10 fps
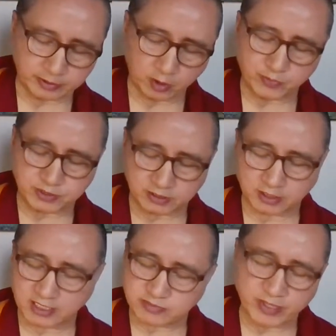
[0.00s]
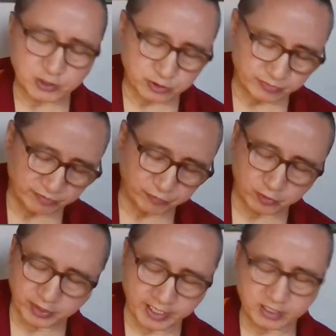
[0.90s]
obstacle, as mentioned
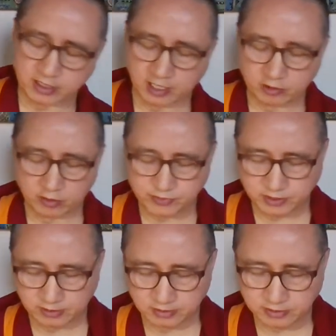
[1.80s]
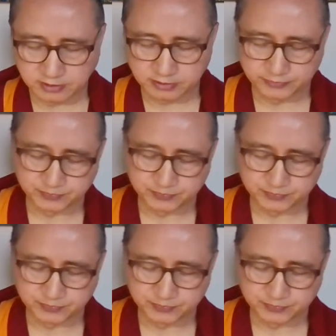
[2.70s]
before, any kind of obstacles,